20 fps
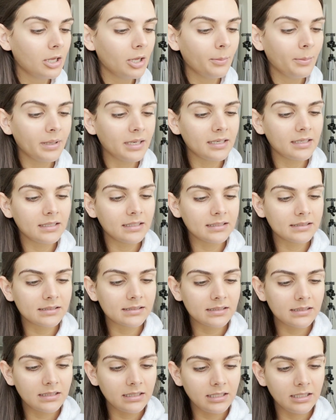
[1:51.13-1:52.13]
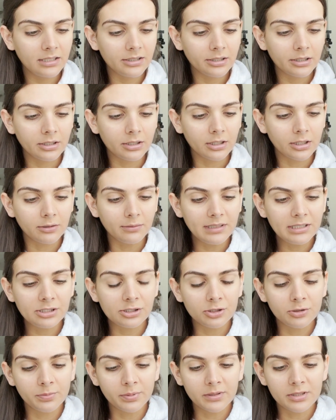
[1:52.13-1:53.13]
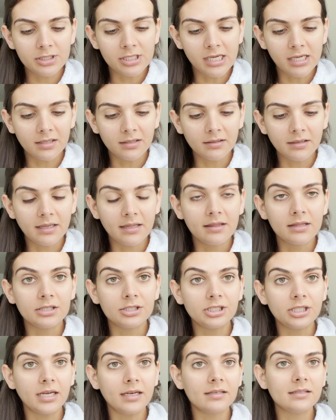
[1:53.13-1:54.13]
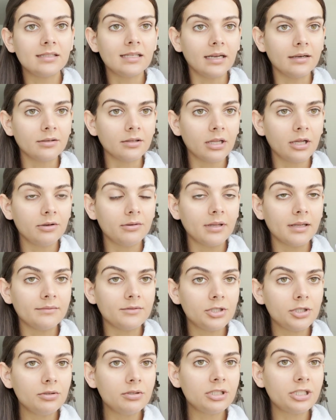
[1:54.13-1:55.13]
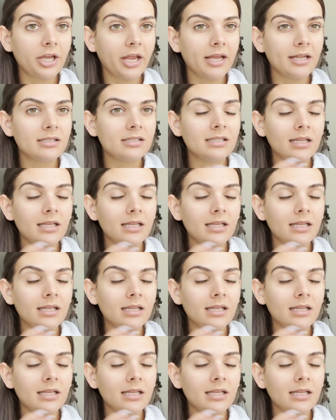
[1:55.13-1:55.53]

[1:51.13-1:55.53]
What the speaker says: But it is the Glowy Super Gel in the shade Sun Glow. They have two shades.